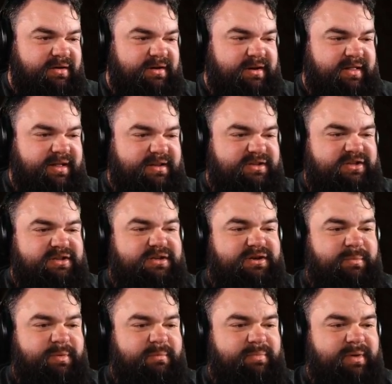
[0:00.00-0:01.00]
into that
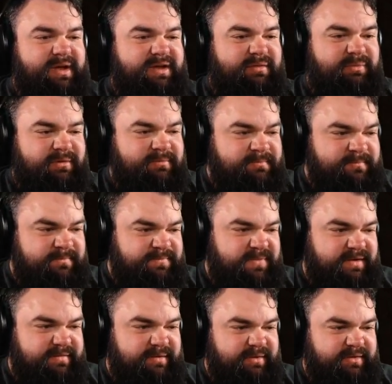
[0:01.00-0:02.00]
stupid basement.
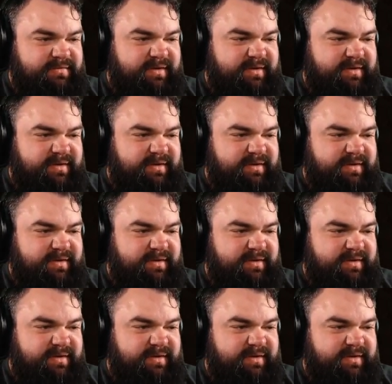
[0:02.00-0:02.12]
I've always